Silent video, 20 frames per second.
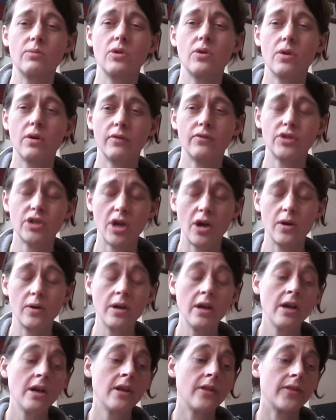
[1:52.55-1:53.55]
You have shown
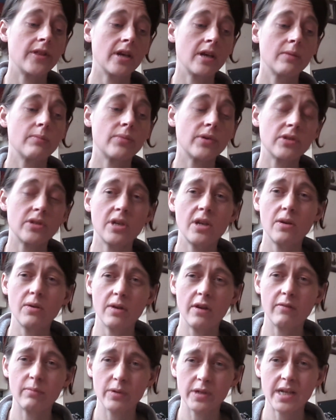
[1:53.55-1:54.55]
that in pursuit
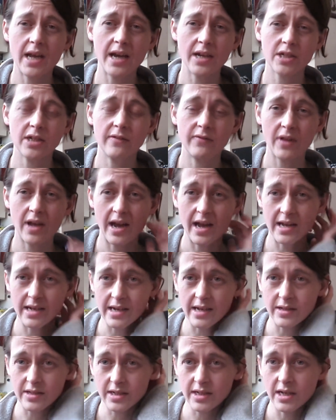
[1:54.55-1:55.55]
of protection of that
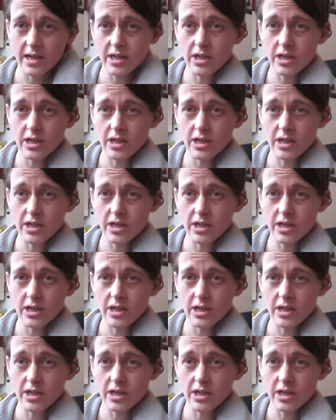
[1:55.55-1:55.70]
identity,